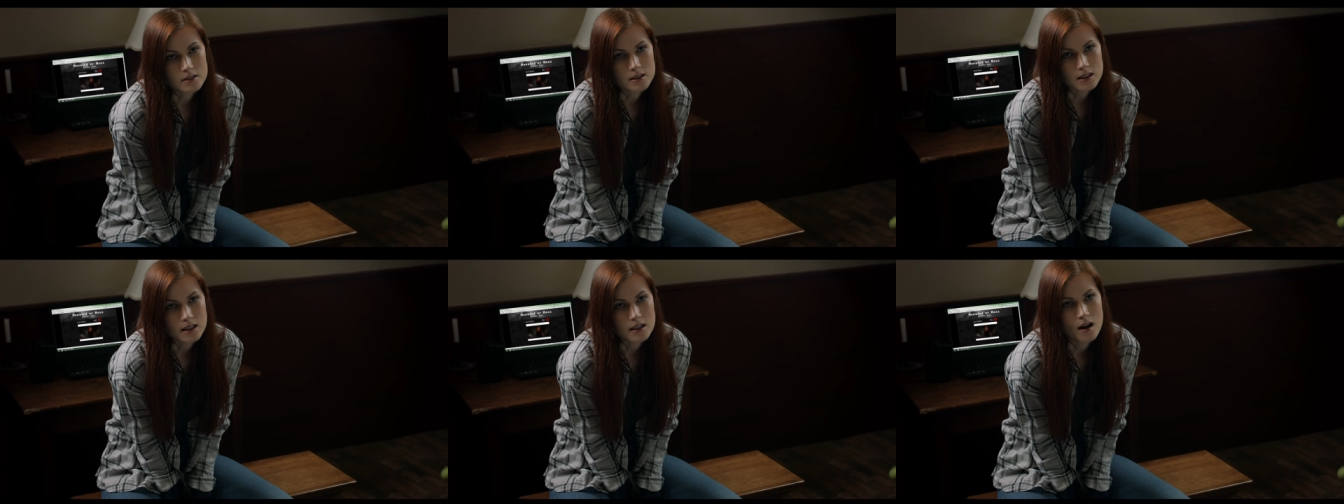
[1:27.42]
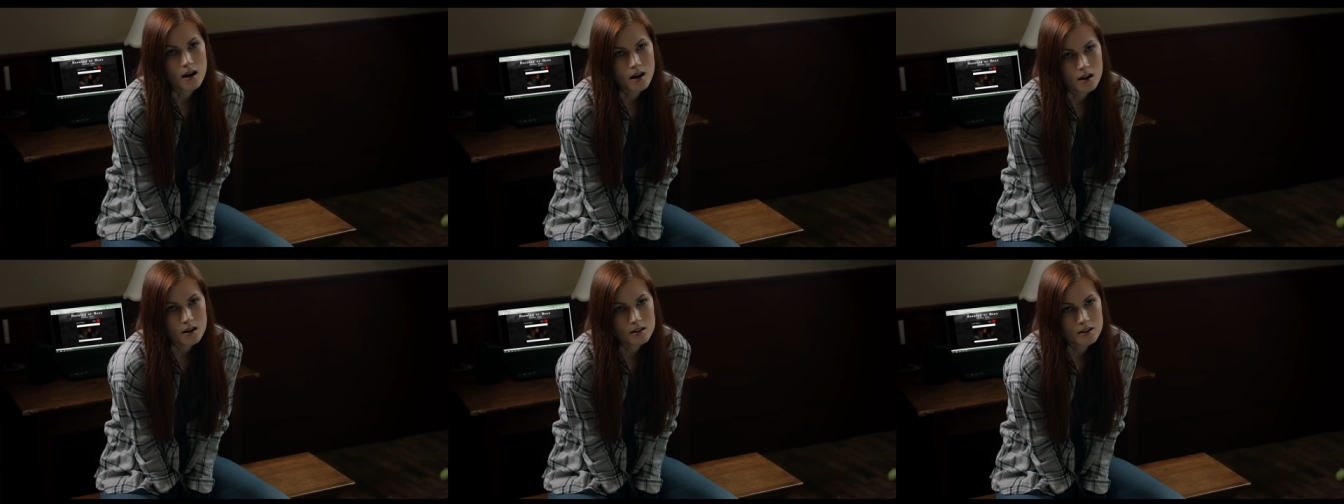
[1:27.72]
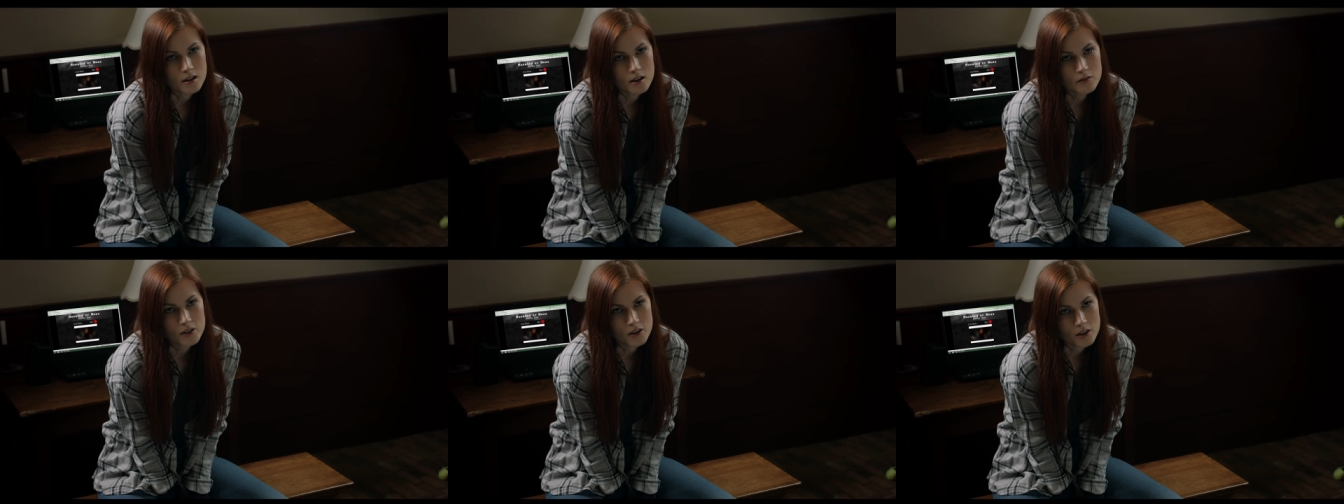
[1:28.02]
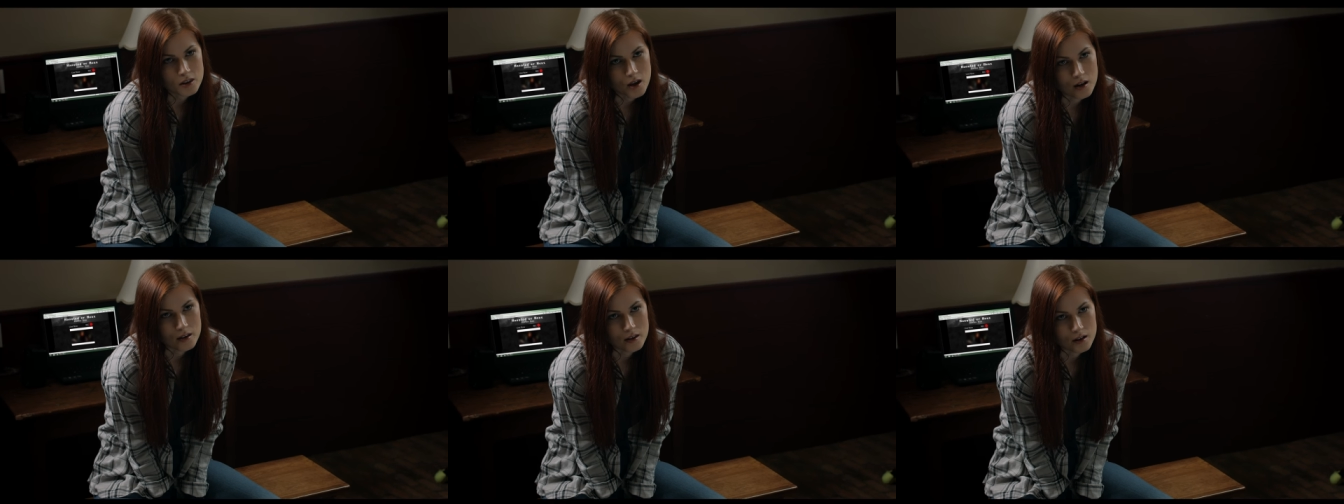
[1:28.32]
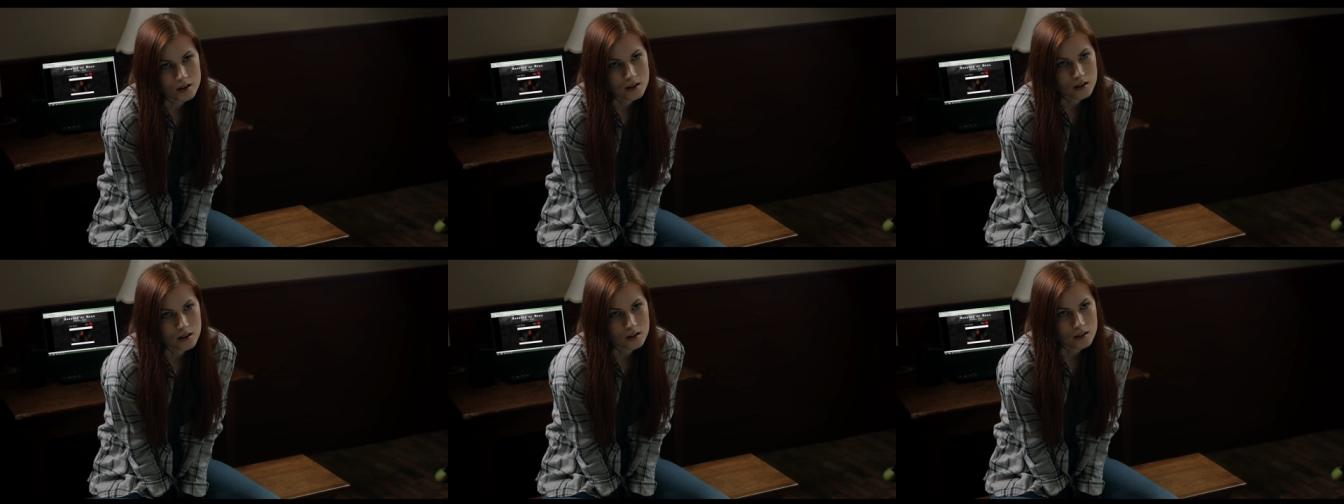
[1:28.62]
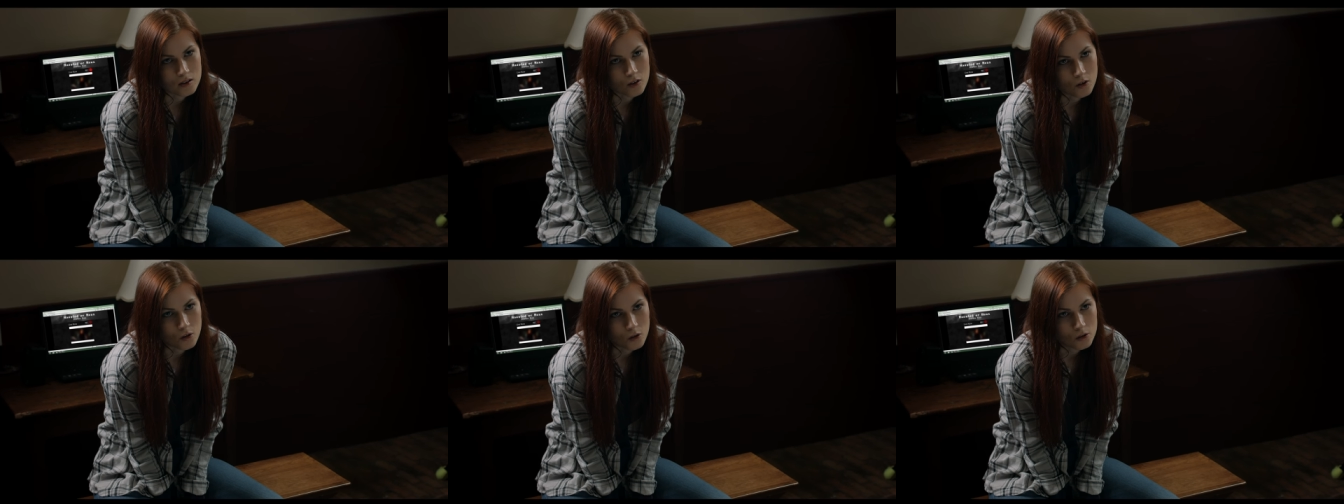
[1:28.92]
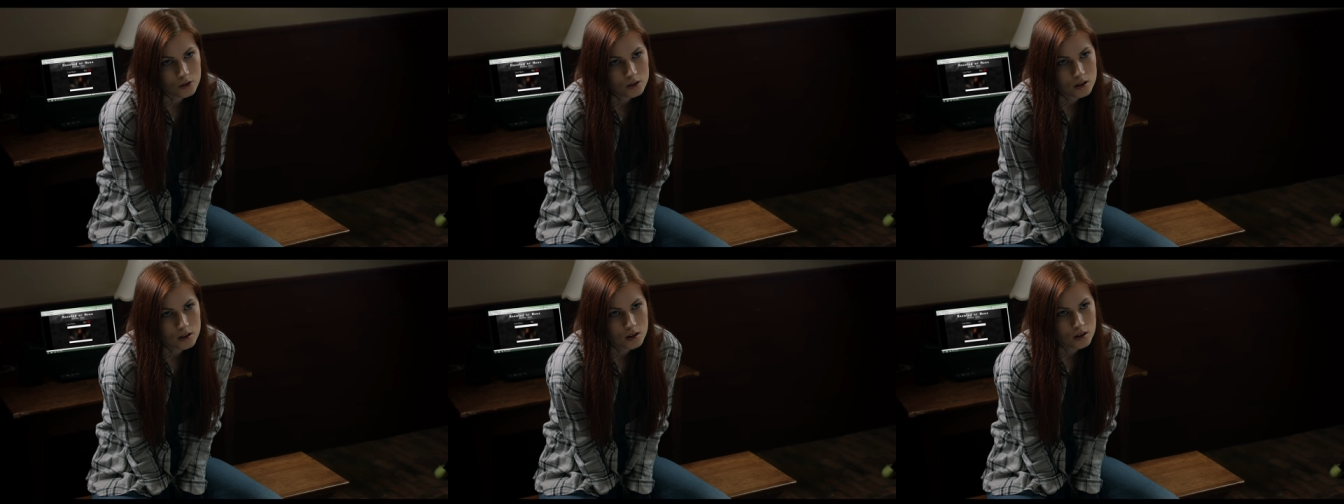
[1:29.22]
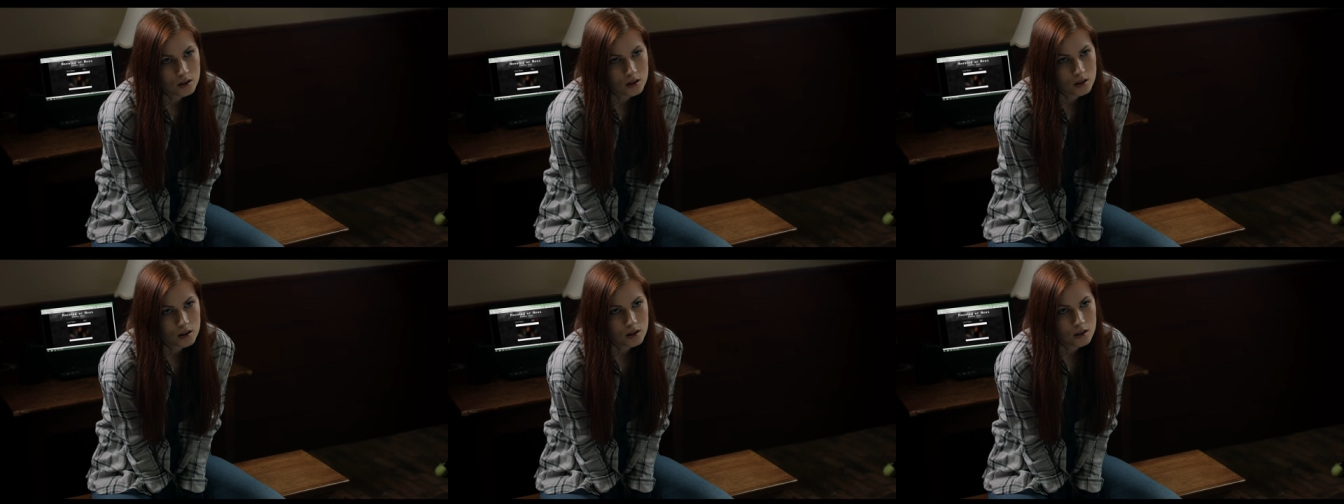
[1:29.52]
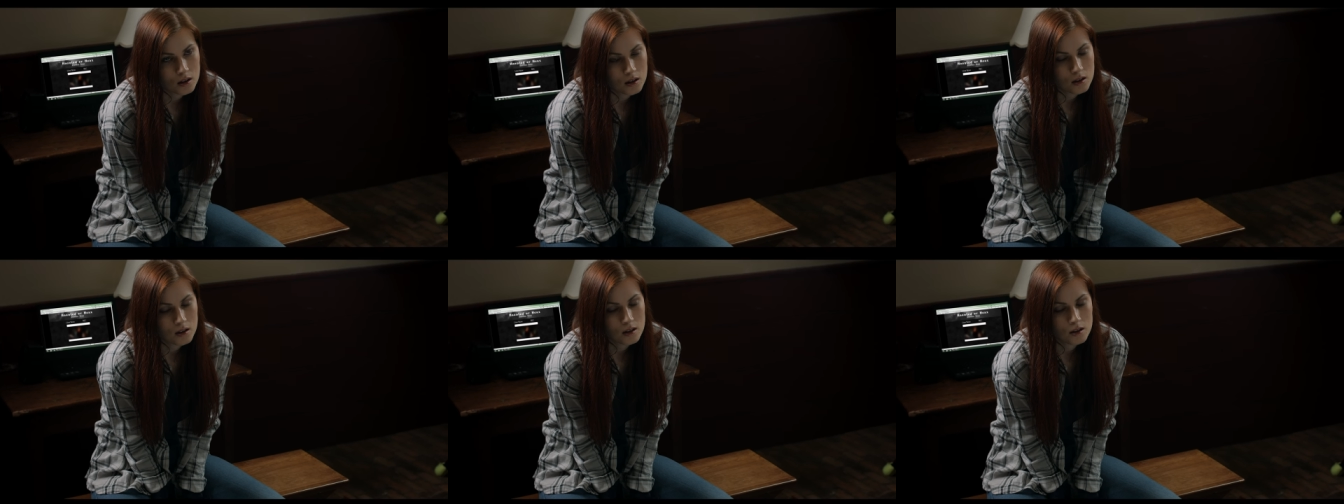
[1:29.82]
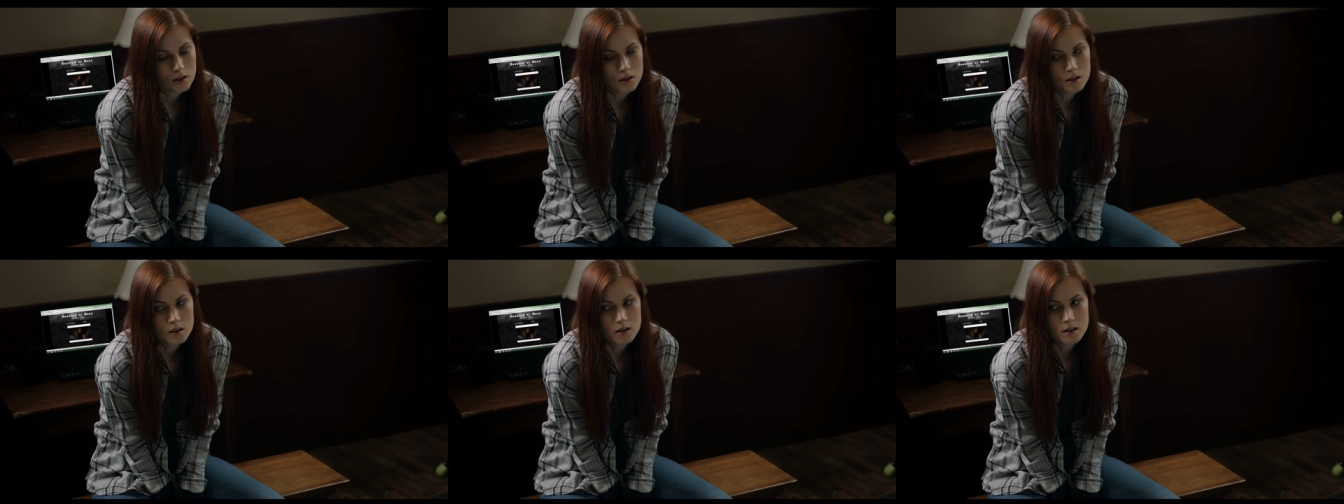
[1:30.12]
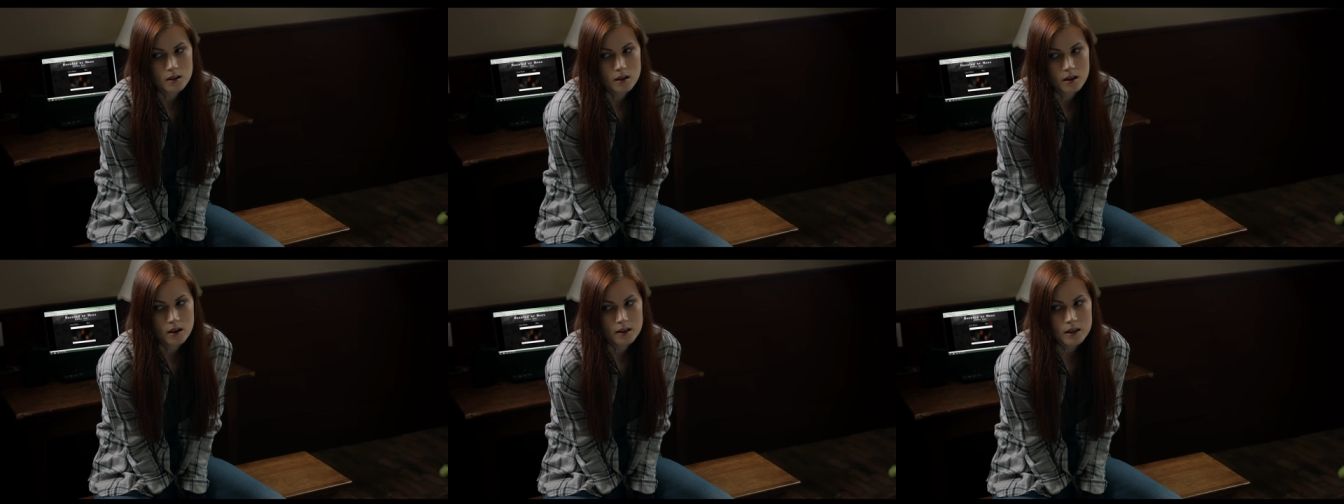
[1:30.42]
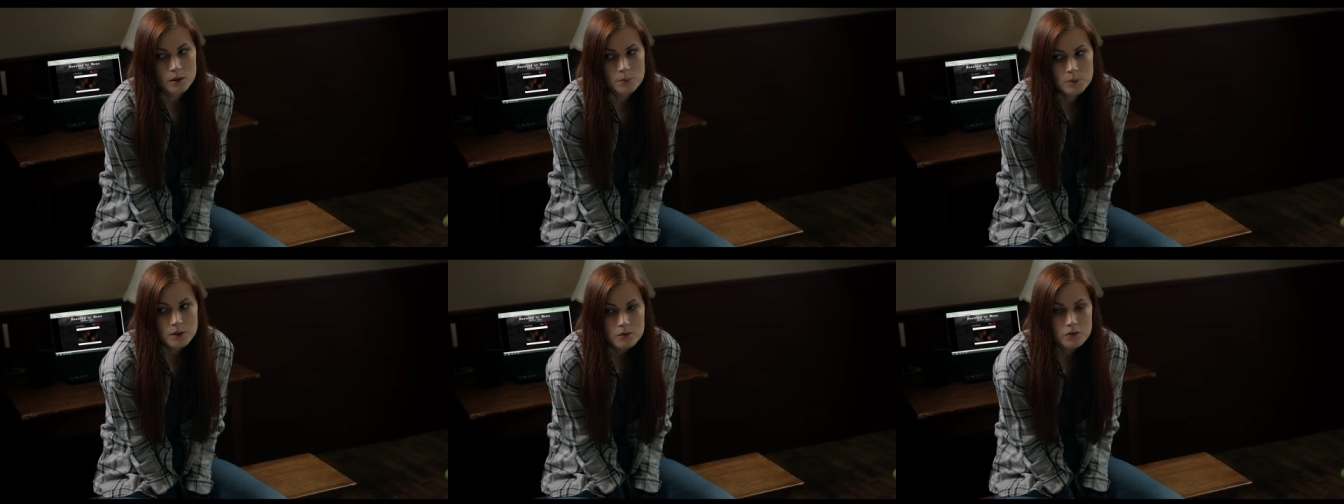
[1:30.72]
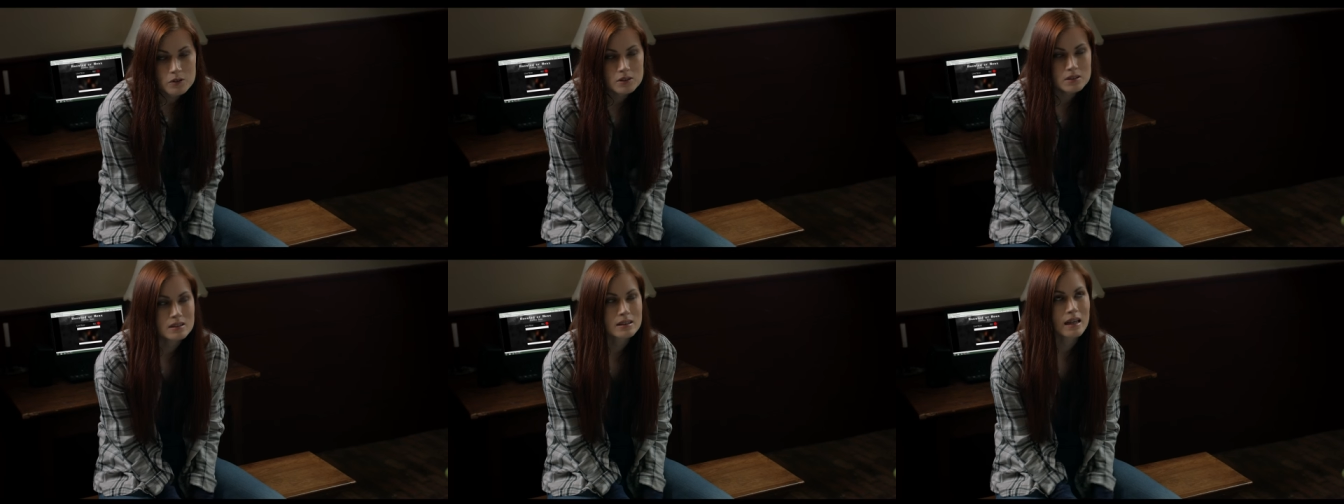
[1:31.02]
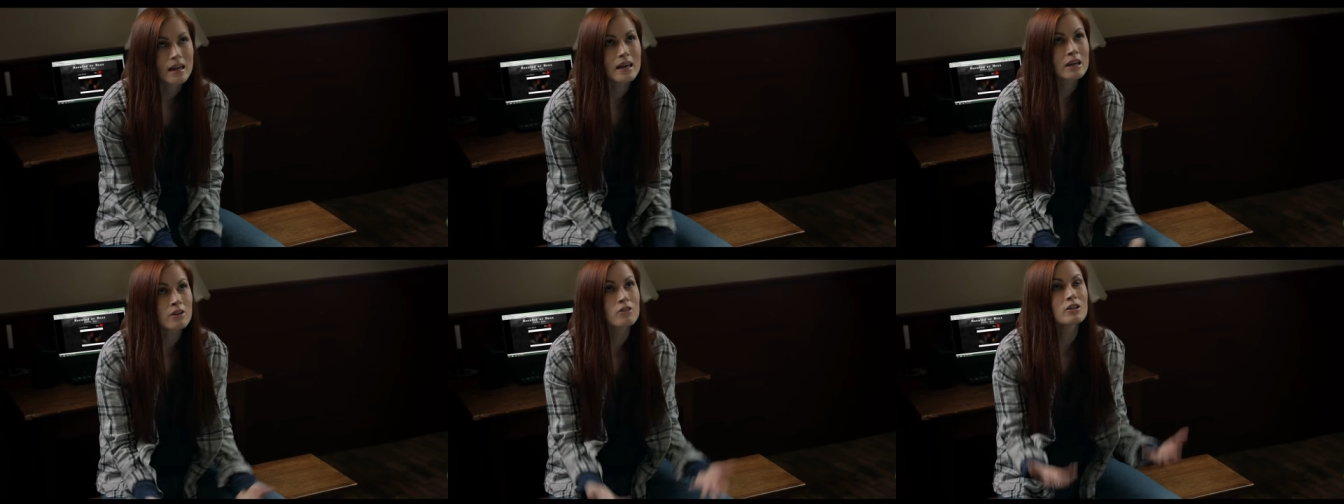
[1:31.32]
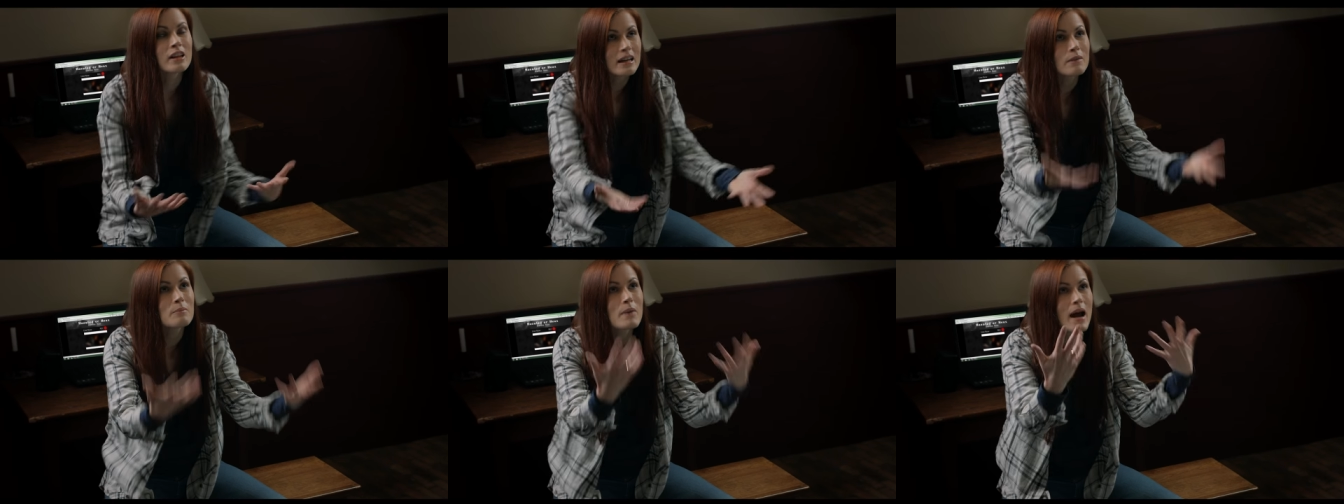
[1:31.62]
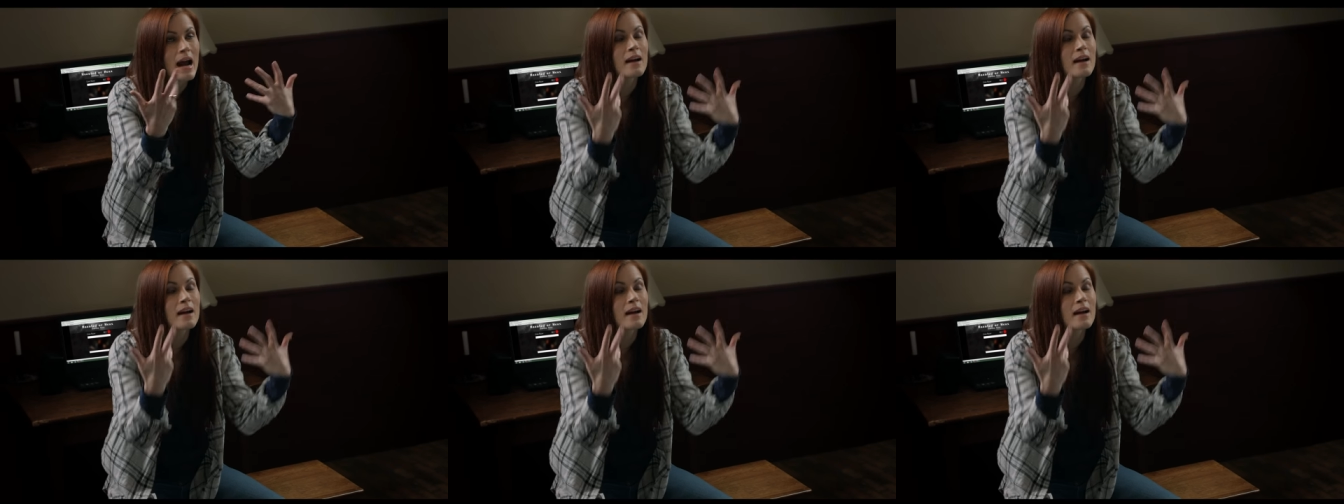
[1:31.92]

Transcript: doesn't get hot enough to thaw that kind of cold. I can't believe we're staying here. Like, I'm